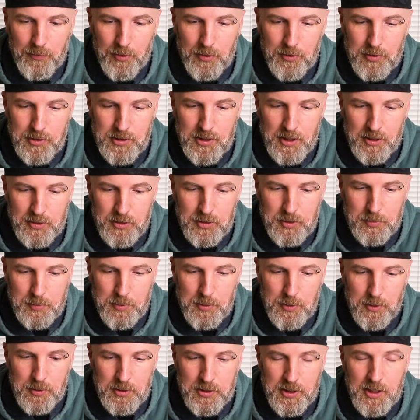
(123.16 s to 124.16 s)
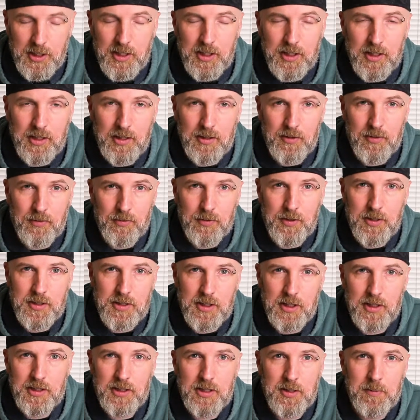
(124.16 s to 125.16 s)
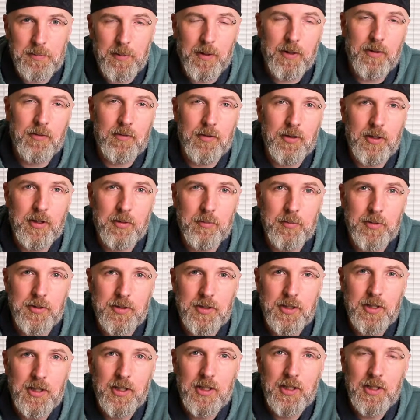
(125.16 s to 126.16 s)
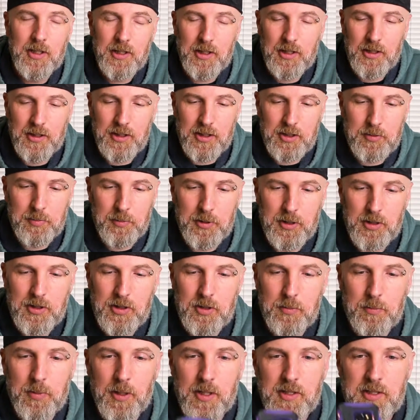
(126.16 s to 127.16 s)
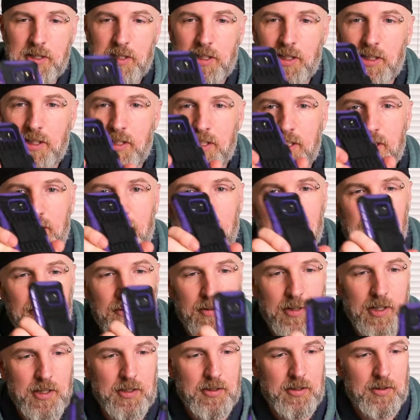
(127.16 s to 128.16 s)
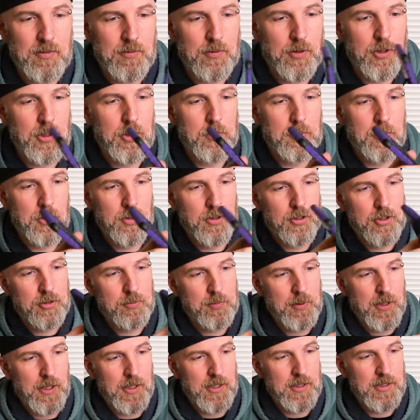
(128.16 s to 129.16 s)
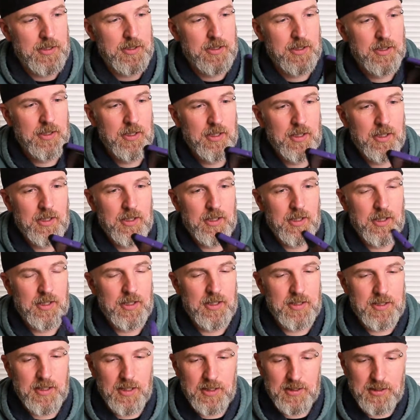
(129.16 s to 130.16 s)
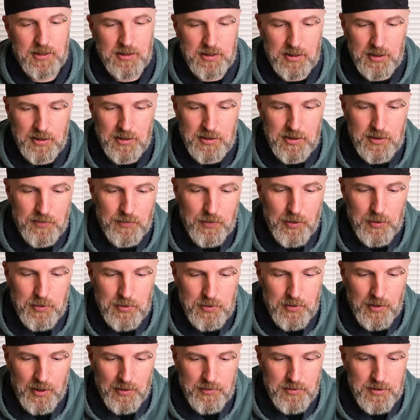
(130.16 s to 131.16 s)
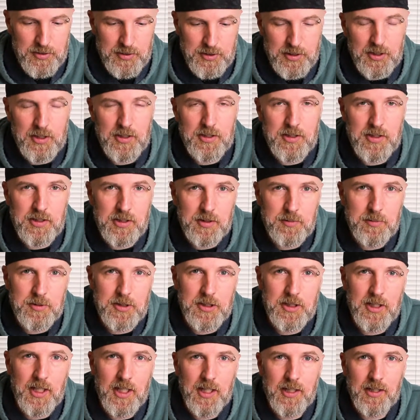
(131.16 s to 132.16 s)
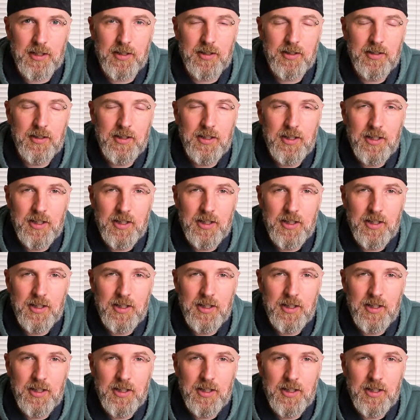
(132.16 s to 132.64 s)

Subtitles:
phones now support taking 360 panoramas, and this means you basically scan around the room or the space and it takes a series of photographs and stitches them together.